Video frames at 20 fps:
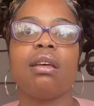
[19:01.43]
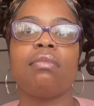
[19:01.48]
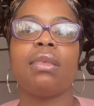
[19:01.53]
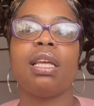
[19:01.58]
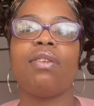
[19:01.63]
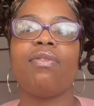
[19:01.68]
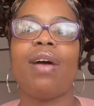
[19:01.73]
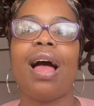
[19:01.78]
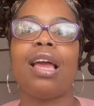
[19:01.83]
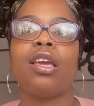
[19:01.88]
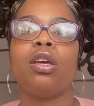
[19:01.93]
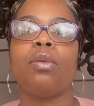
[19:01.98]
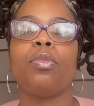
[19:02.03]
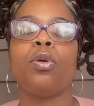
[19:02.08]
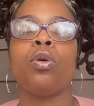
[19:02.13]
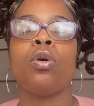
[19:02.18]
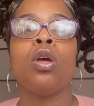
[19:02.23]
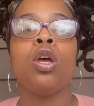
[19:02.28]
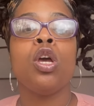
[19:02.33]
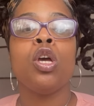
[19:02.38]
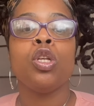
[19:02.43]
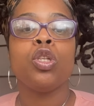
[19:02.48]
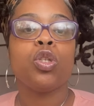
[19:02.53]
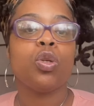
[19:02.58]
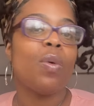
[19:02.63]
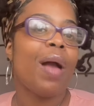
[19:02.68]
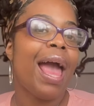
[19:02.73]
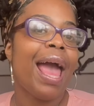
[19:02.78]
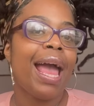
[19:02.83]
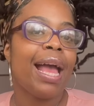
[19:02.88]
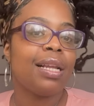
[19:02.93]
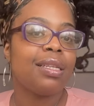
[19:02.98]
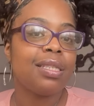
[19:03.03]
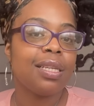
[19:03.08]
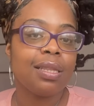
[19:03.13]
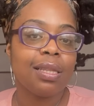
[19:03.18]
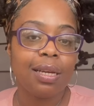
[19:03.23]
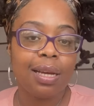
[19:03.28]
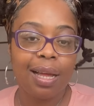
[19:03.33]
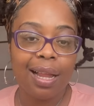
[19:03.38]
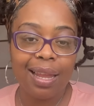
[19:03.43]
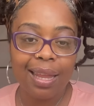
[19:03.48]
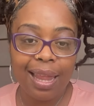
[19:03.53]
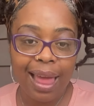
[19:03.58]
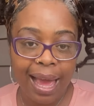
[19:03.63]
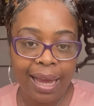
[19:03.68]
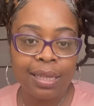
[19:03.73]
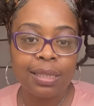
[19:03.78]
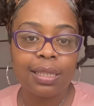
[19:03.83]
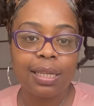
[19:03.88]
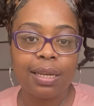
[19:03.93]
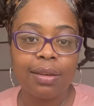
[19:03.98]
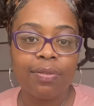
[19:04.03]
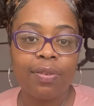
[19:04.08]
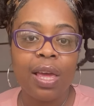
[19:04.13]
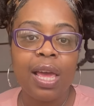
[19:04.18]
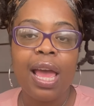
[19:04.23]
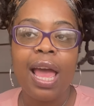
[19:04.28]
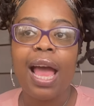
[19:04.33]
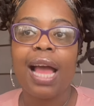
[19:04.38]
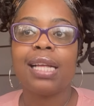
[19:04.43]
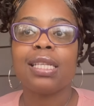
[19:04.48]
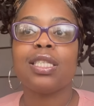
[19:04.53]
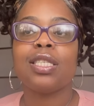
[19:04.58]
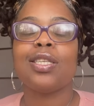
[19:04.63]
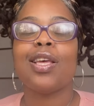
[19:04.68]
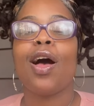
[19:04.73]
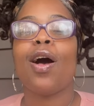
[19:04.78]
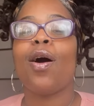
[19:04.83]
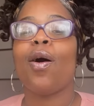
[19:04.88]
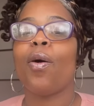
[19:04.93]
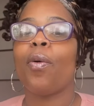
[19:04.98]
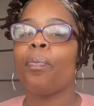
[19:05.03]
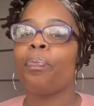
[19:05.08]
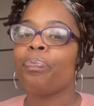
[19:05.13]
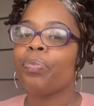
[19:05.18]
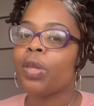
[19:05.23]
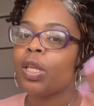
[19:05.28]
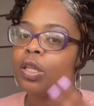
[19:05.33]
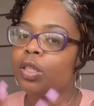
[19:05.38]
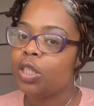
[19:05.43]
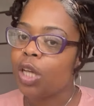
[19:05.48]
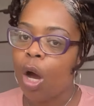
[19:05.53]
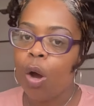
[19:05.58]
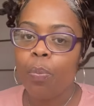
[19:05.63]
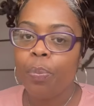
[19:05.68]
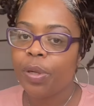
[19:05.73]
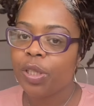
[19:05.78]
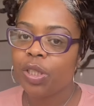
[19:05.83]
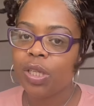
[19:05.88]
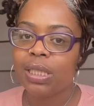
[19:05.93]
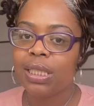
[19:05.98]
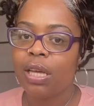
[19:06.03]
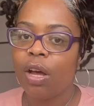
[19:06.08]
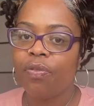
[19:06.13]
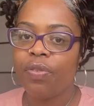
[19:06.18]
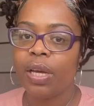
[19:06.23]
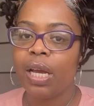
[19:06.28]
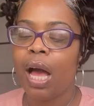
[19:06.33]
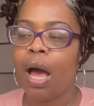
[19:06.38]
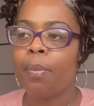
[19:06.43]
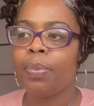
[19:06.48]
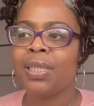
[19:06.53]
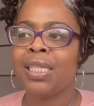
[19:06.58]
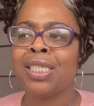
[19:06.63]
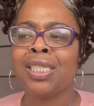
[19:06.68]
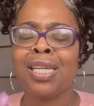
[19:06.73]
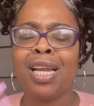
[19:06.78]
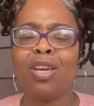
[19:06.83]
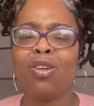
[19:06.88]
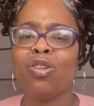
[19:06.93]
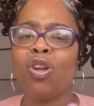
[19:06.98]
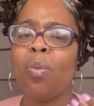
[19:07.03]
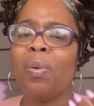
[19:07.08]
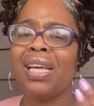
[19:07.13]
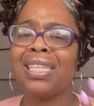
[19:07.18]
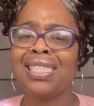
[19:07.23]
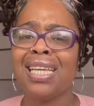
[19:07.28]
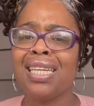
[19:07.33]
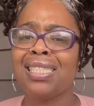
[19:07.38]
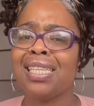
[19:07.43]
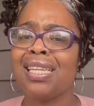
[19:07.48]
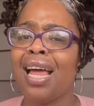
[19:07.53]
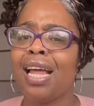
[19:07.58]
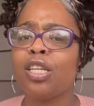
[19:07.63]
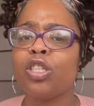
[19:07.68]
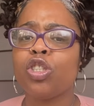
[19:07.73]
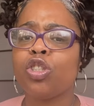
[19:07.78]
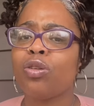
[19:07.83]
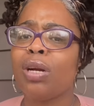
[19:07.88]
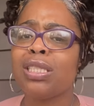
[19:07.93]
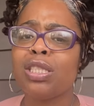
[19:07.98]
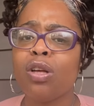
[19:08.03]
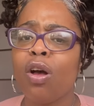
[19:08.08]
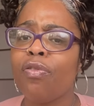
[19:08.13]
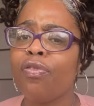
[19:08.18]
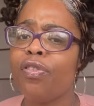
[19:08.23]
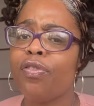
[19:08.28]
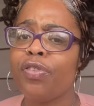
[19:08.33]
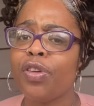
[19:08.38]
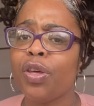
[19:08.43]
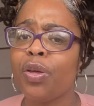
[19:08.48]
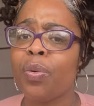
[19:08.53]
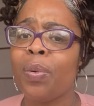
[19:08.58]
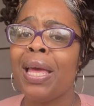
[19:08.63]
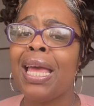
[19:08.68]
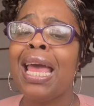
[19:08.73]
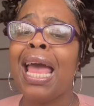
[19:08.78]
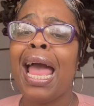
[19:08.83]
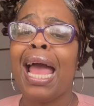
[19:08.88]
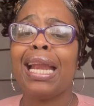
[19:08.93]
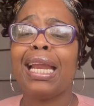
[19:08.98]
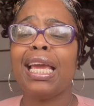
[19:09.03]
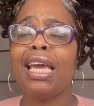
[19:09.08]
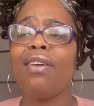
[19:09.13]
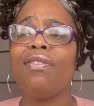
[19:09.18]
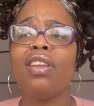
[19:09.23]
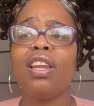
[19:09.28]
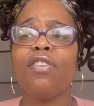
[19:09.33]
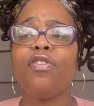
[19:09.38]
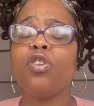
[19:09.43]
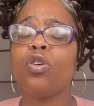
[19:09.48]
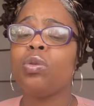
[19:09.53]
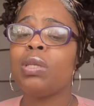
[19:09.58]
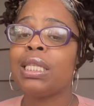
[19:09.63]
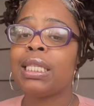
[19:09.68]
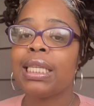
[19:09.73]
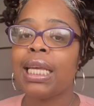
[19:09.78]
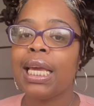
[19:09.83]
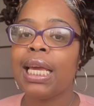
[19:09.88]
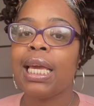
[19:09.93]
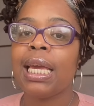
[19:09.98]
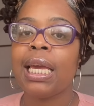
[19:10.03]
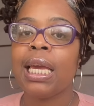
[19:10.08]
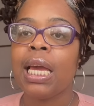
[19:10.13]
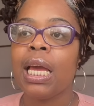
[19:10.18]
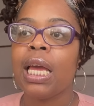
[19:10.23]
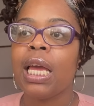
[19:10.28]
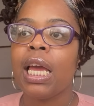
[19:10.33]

something valuable to add to the collective. And so don't put yourself in competition. And you know what? It takes a lot of stress off of you. And even if you see,